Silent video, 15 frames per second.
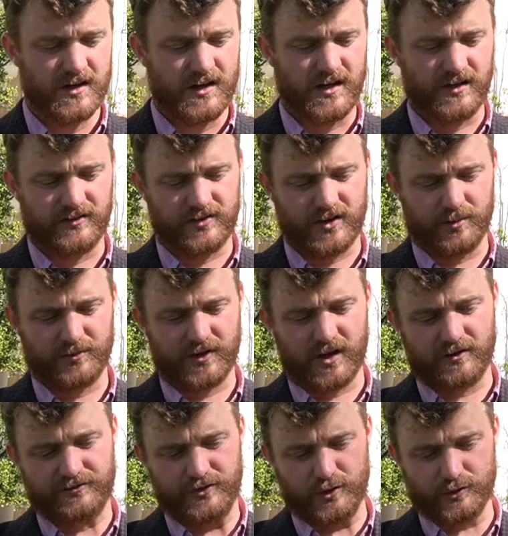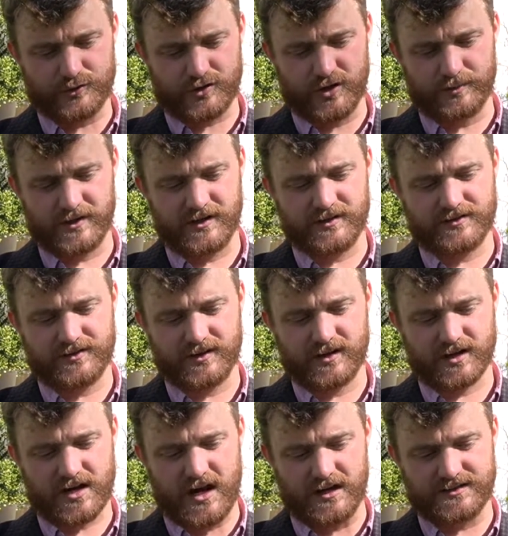In terms of futile treatment,
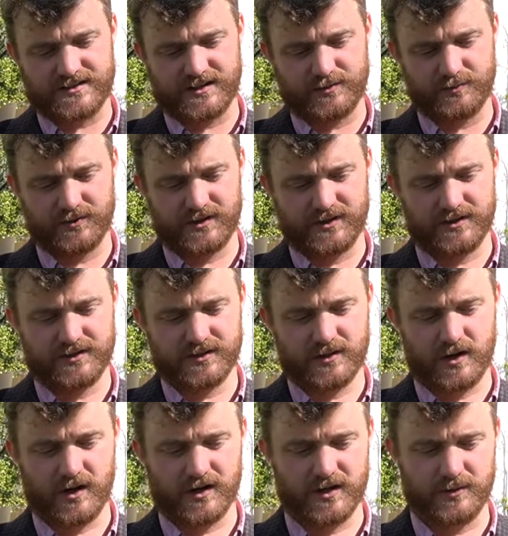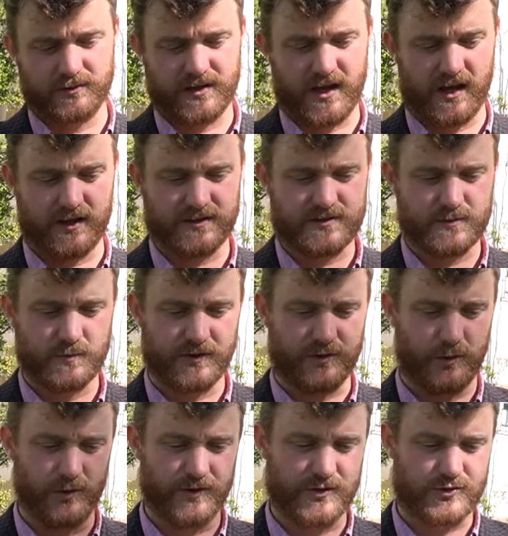Kantian would argue that
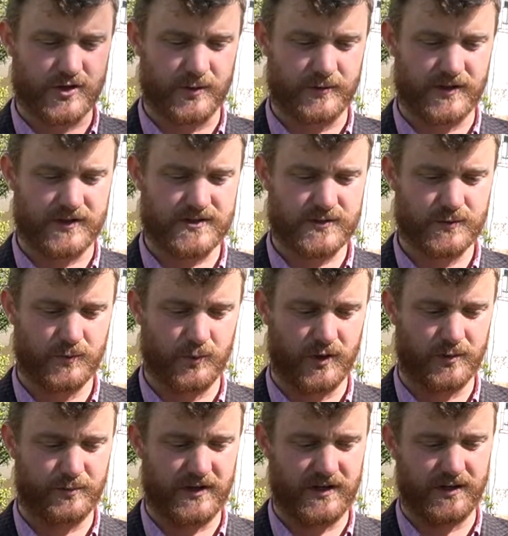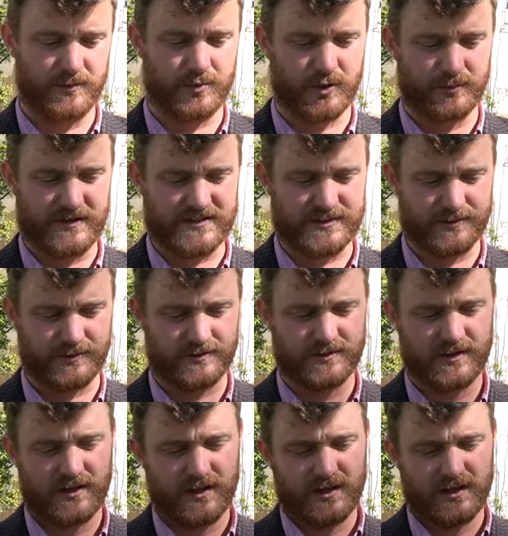withholding treatment would be permissible,